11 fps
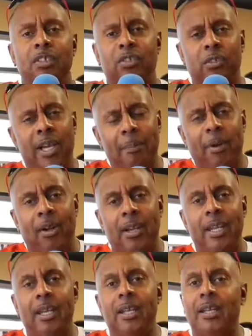strap
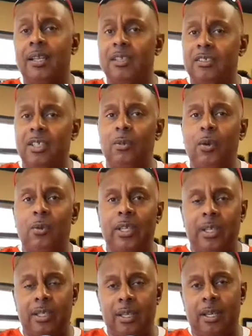on in and let's see what we
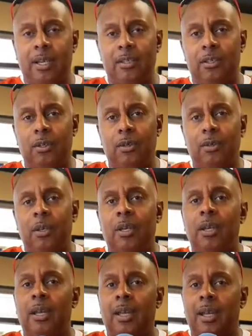can get into.
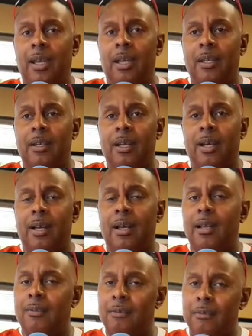And
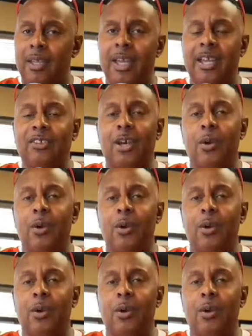As